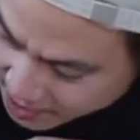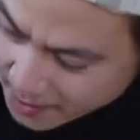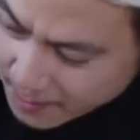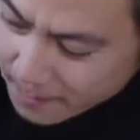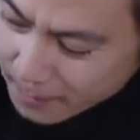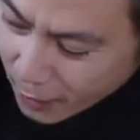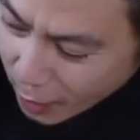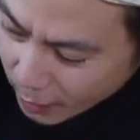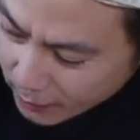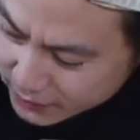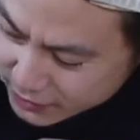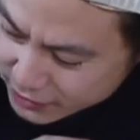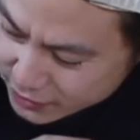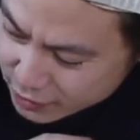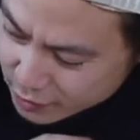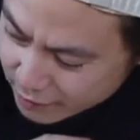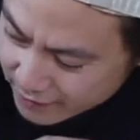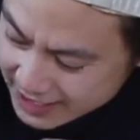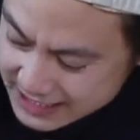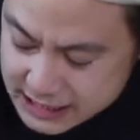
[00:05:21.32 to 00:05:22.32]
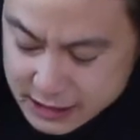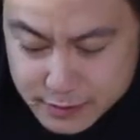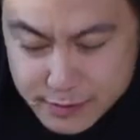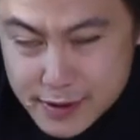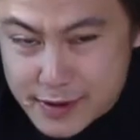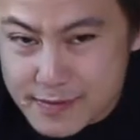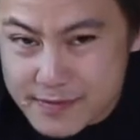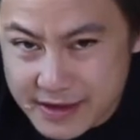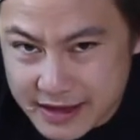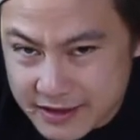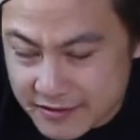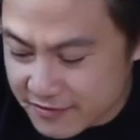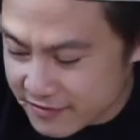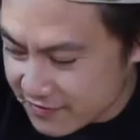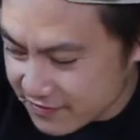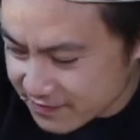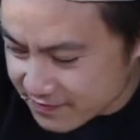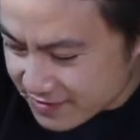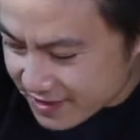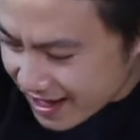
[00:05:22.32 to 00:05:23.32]
BBQ Recipe Beef.
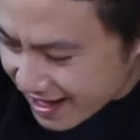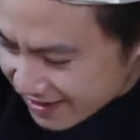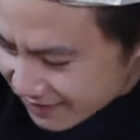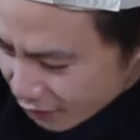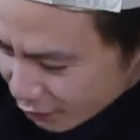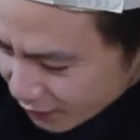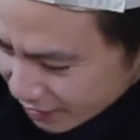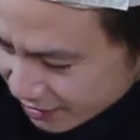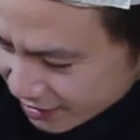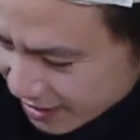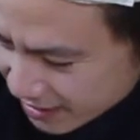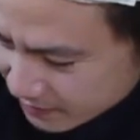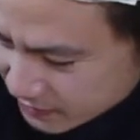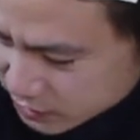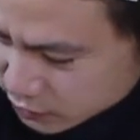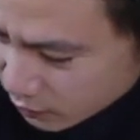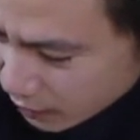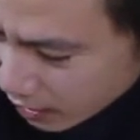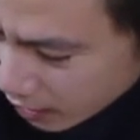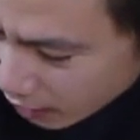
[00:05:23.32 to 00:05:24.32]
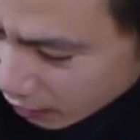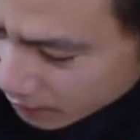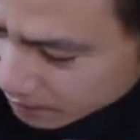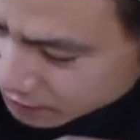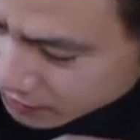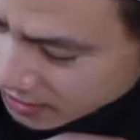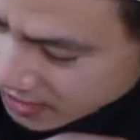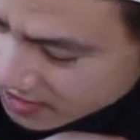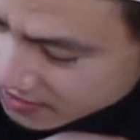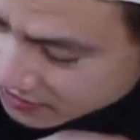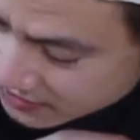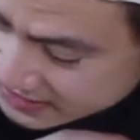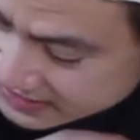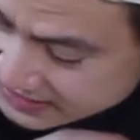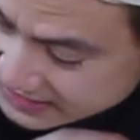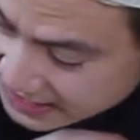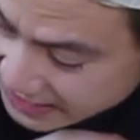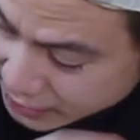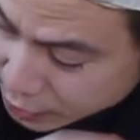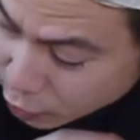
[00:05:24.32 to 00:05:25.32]
Kind of a weird name as well. This
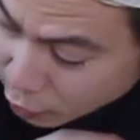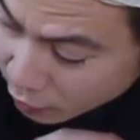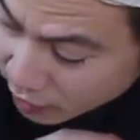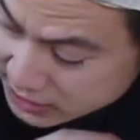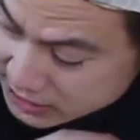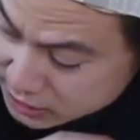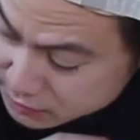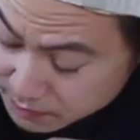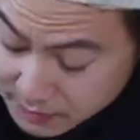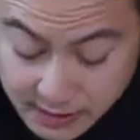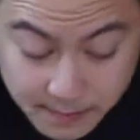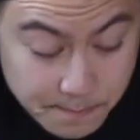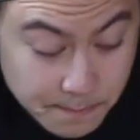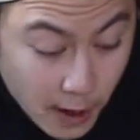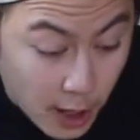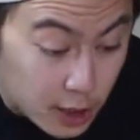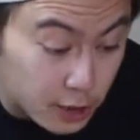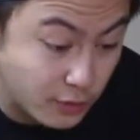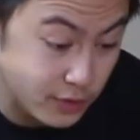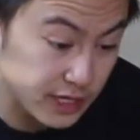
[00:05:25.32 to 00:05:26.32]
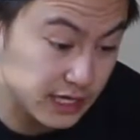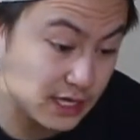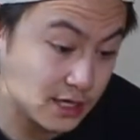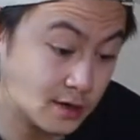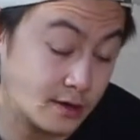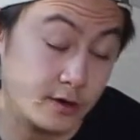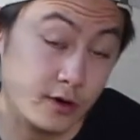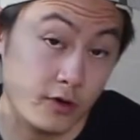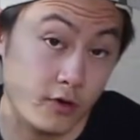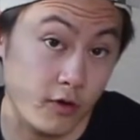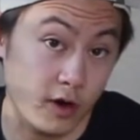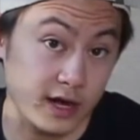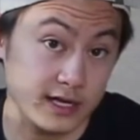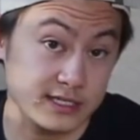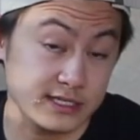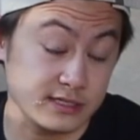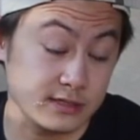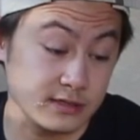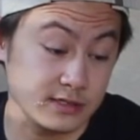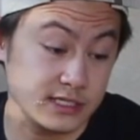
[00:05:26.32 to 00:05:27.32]
is a crispy, buttery
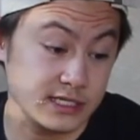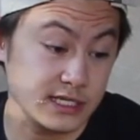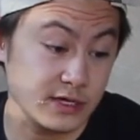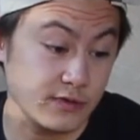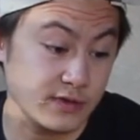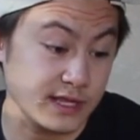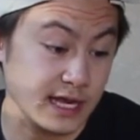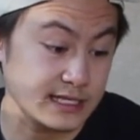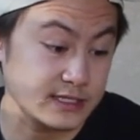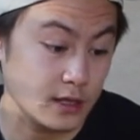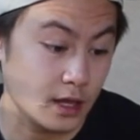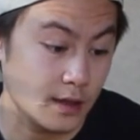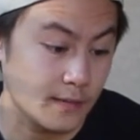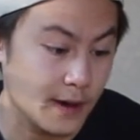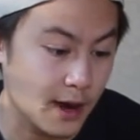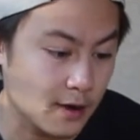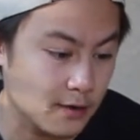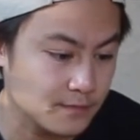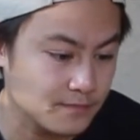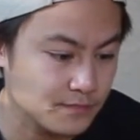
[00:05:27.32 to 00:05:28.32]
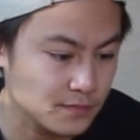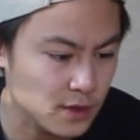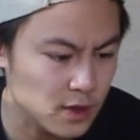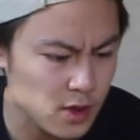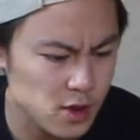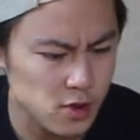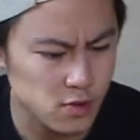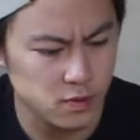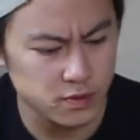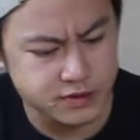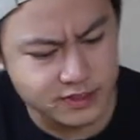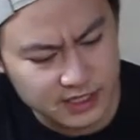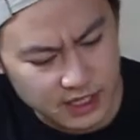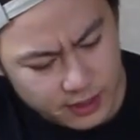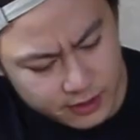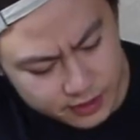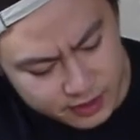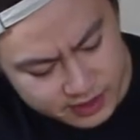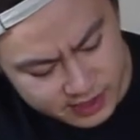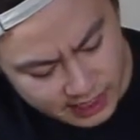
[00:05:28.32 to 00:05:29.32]
crust. Let's see what that's all about. Well, this
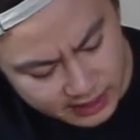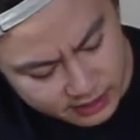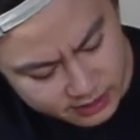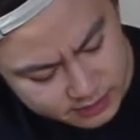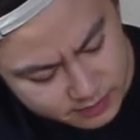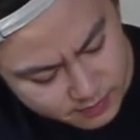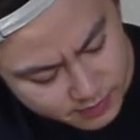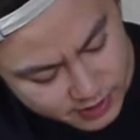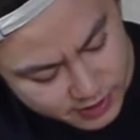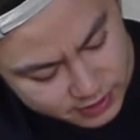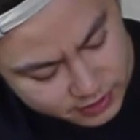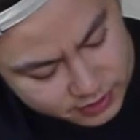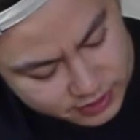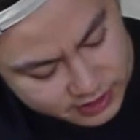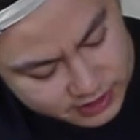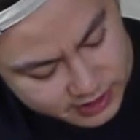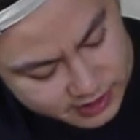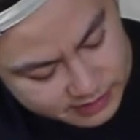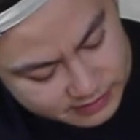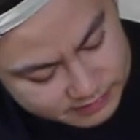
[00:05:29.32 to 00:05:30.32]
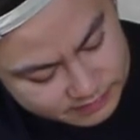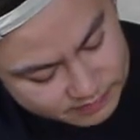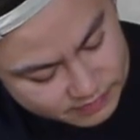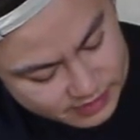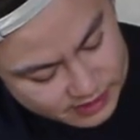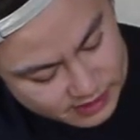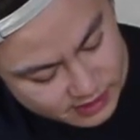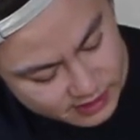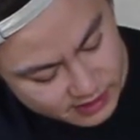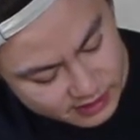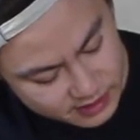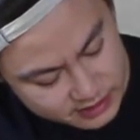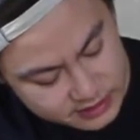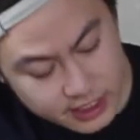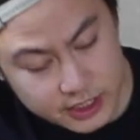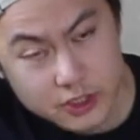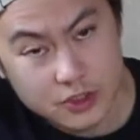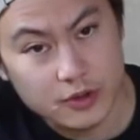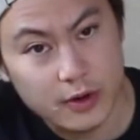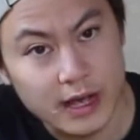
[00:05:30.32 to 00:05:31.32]
underside looks pretty interesting. It's
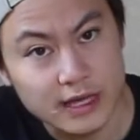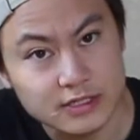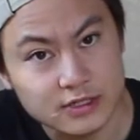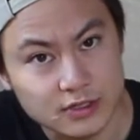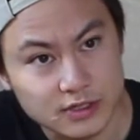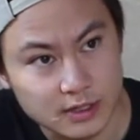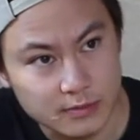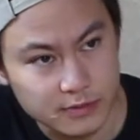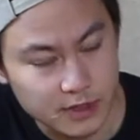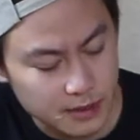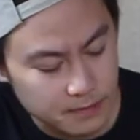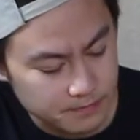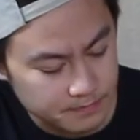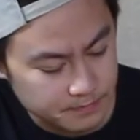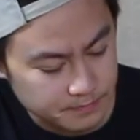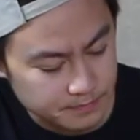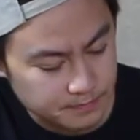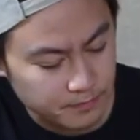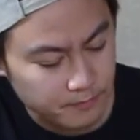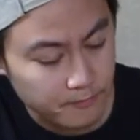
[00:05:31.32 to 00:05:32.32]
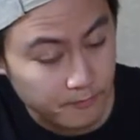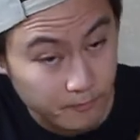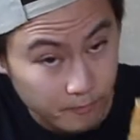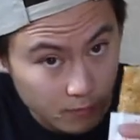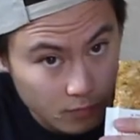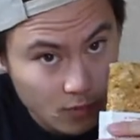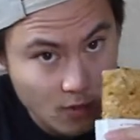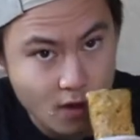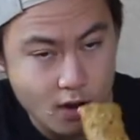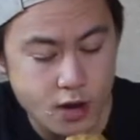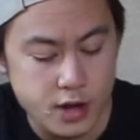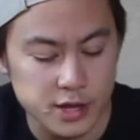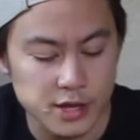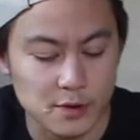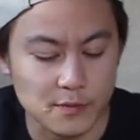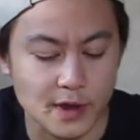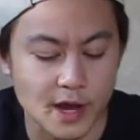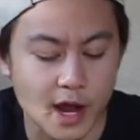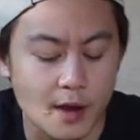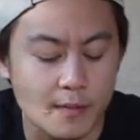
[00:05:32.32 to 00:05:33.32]
like shreds or something.
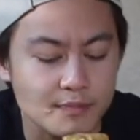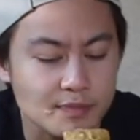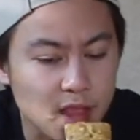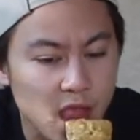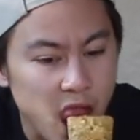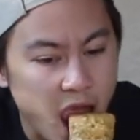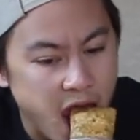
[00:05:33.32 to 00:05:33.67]
Here we go.